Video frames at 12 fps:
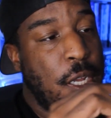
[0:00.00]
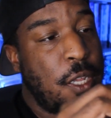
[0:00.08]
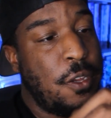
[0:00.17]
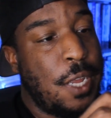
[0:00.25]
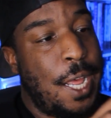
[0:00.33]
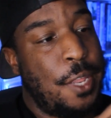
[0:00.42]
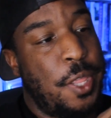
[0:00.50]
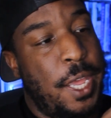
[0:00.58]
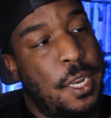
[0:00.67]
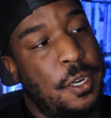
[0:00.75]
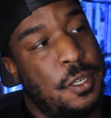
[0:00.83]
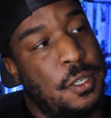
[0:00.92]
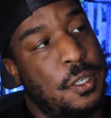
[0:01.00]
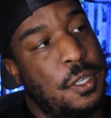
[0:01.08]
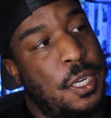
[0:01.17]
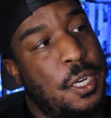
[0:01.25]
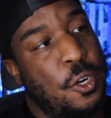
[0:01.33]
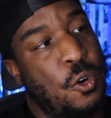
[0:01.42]
you got that
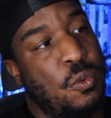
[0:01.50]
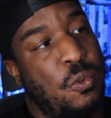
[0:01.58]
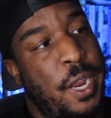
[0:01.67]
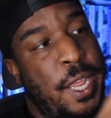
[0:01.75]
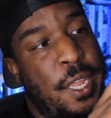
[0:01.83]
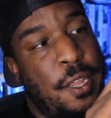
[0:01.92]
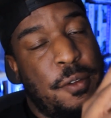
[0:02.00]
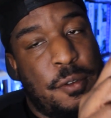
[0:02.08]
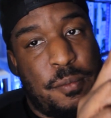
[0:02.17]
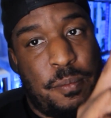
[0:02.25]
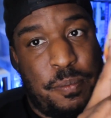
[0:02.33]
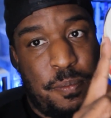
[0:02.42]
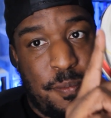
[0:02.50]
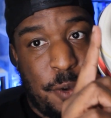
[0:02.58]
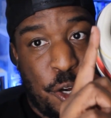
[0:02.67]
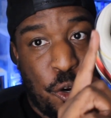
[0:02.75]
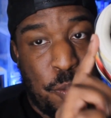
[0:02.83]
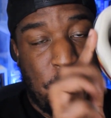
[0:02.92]
uh, gray
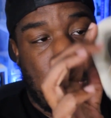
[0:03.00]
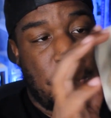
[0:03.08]
new